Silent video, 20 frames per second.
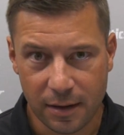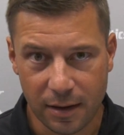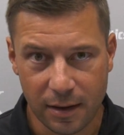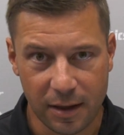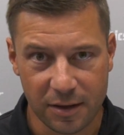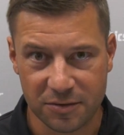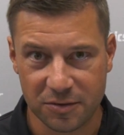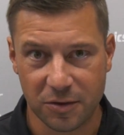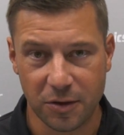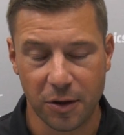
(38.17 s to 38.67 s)

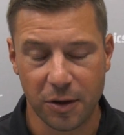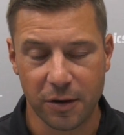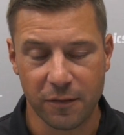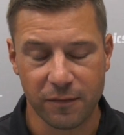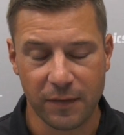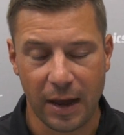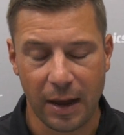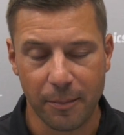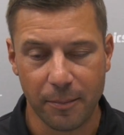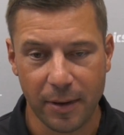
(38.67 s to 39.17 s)
as good, if
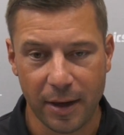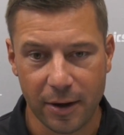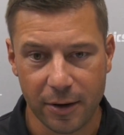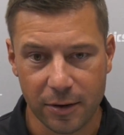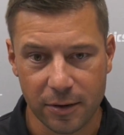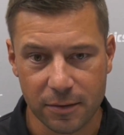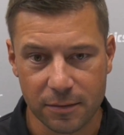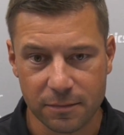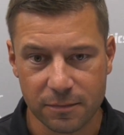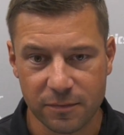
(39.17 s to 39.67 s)
not
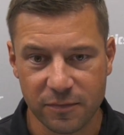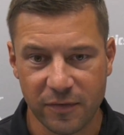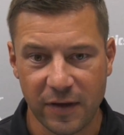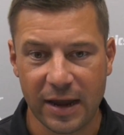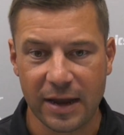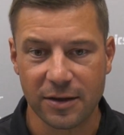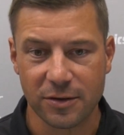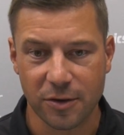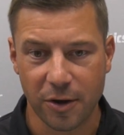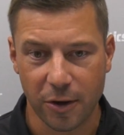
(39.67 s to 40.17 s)
better,
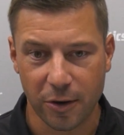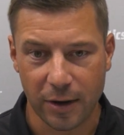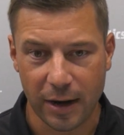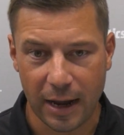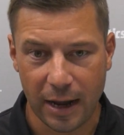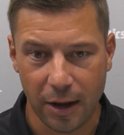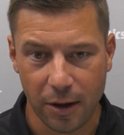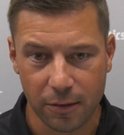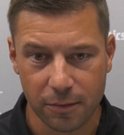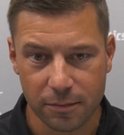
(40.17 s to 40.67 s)
fan
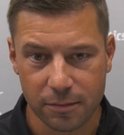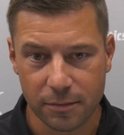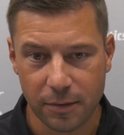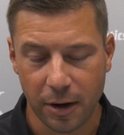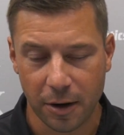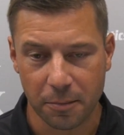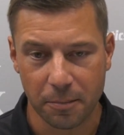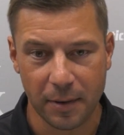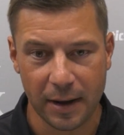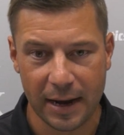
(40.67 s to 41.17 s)
turnout.
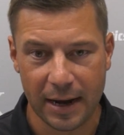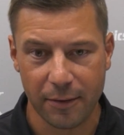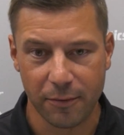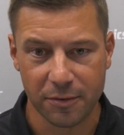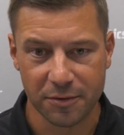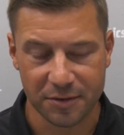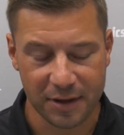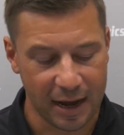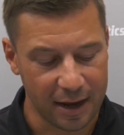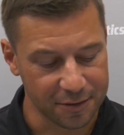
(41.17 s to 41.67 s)
Our band
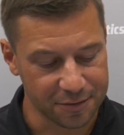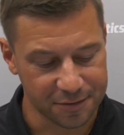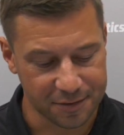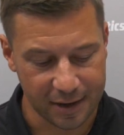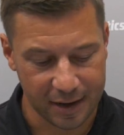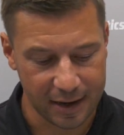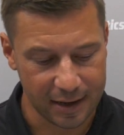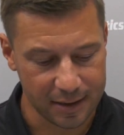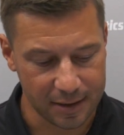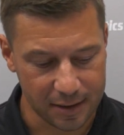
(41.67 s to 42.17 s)
was
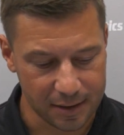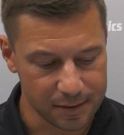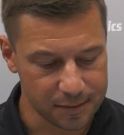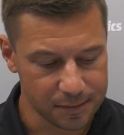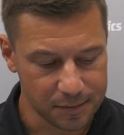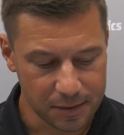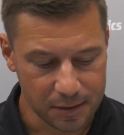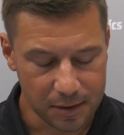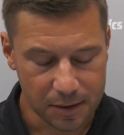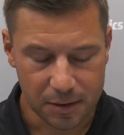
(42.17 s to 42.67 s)

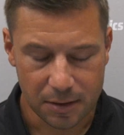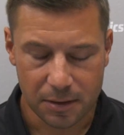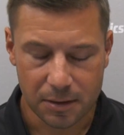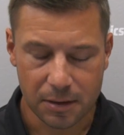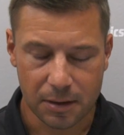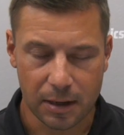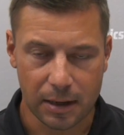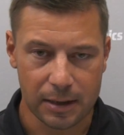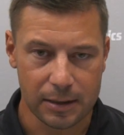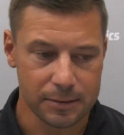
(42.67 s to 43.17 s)
outstanding.
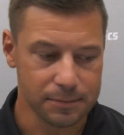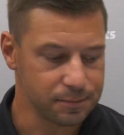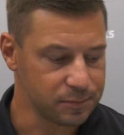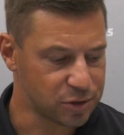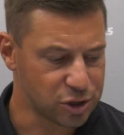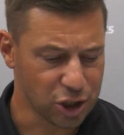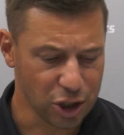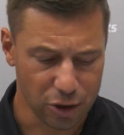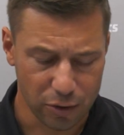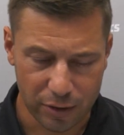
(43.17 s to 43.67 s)

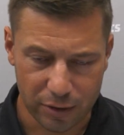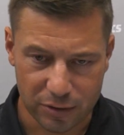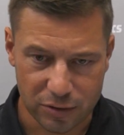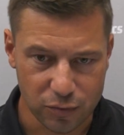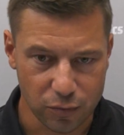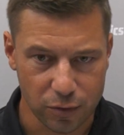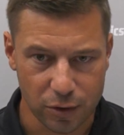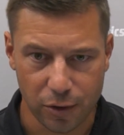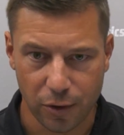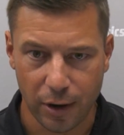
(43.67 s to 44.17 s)
Cheerleaders
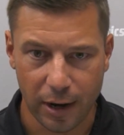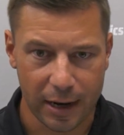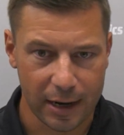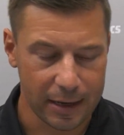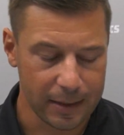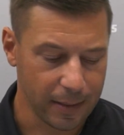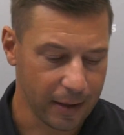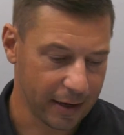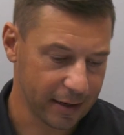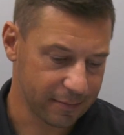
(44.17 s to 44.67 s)
were
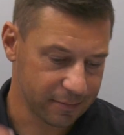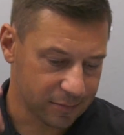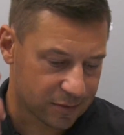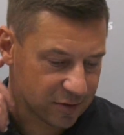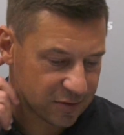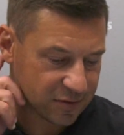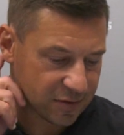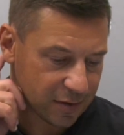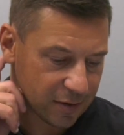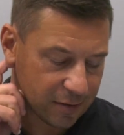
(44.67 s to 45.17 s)
great. Like,
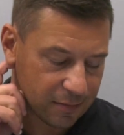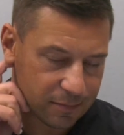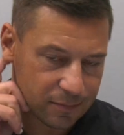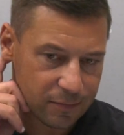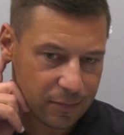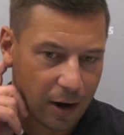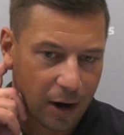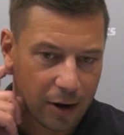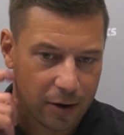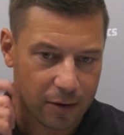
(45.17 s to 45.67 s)
just the
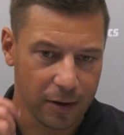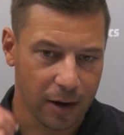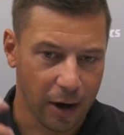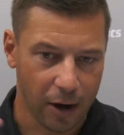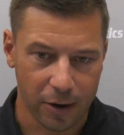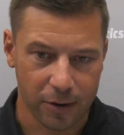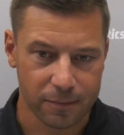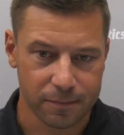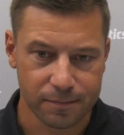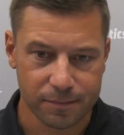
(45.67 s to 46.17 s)

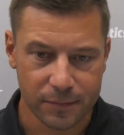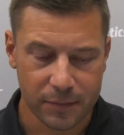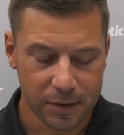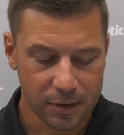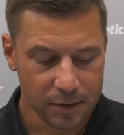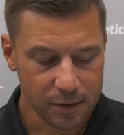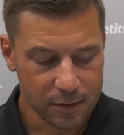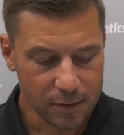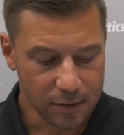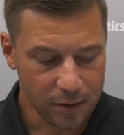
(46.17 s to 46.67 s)

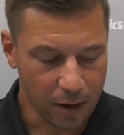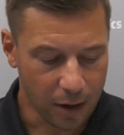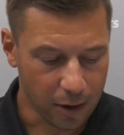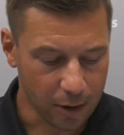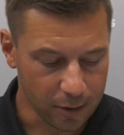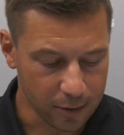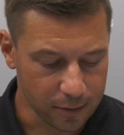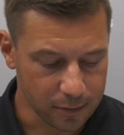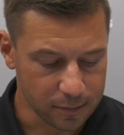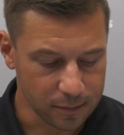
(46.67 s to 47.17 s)

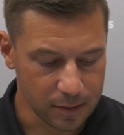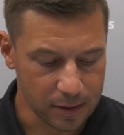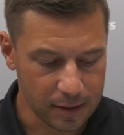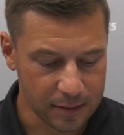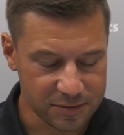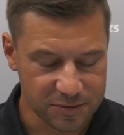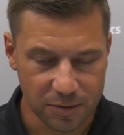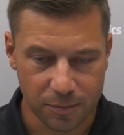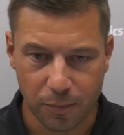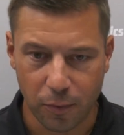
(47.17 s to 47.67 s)

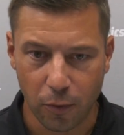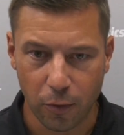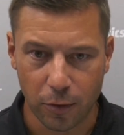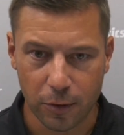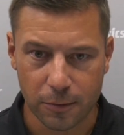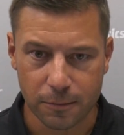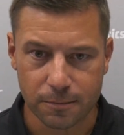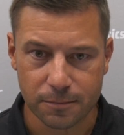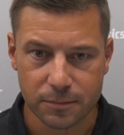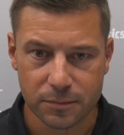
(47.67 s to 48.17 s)
our
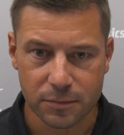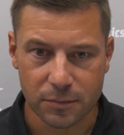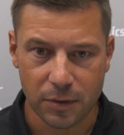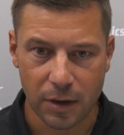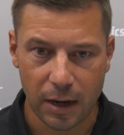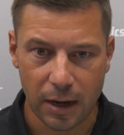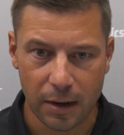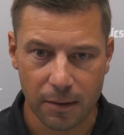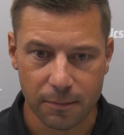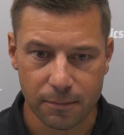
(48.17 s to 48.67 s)
support
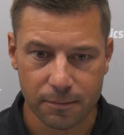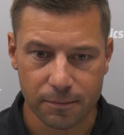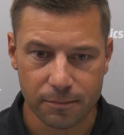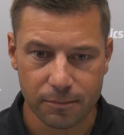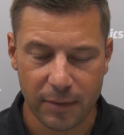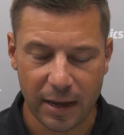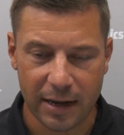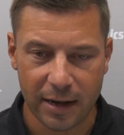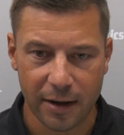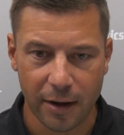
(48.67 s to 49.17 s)

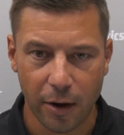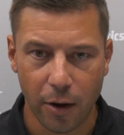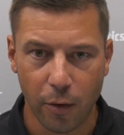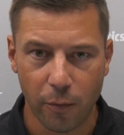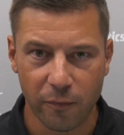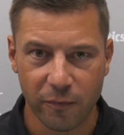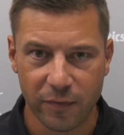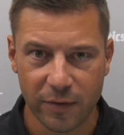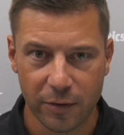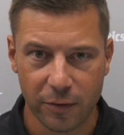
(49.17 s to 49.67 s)
made it a
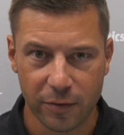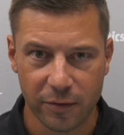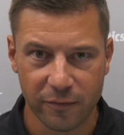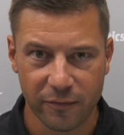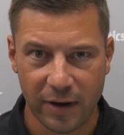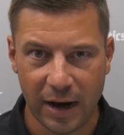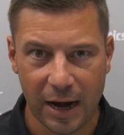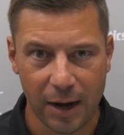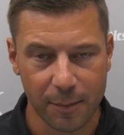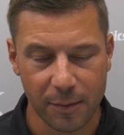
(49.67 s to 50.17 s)
home field
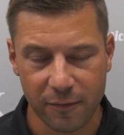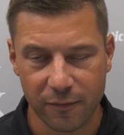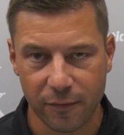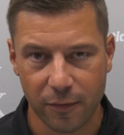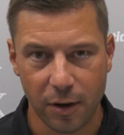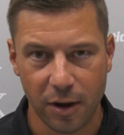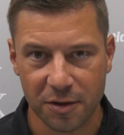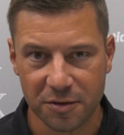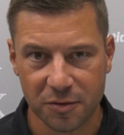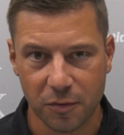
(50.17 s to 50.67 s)
environment
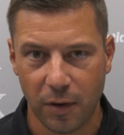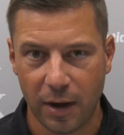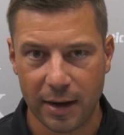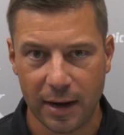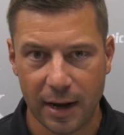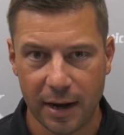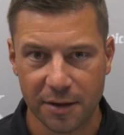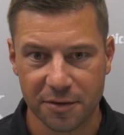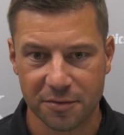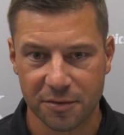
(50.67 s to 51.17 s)
for us, quite
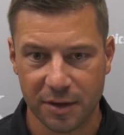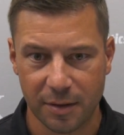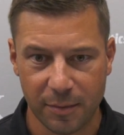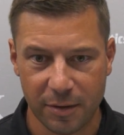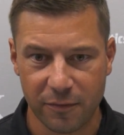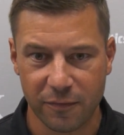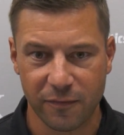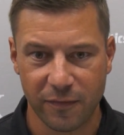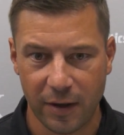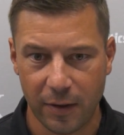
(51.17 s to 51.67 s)
honestly. I
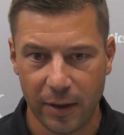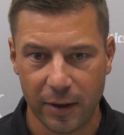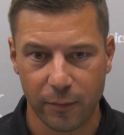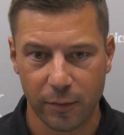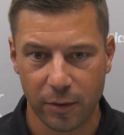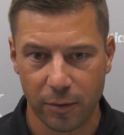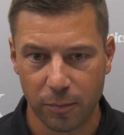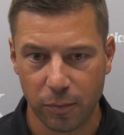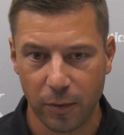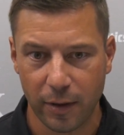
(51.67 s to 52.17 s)
mean, it felt like
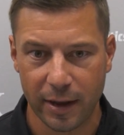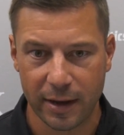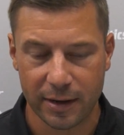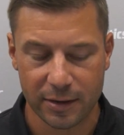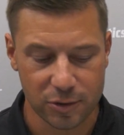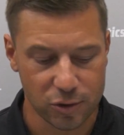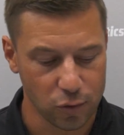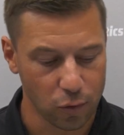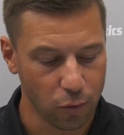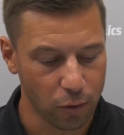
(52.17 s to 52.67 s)
we were playing
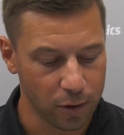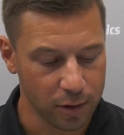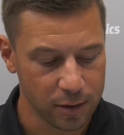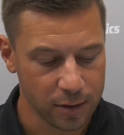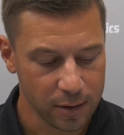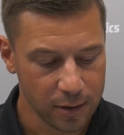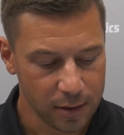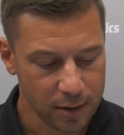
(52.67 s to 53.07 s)
in Troy.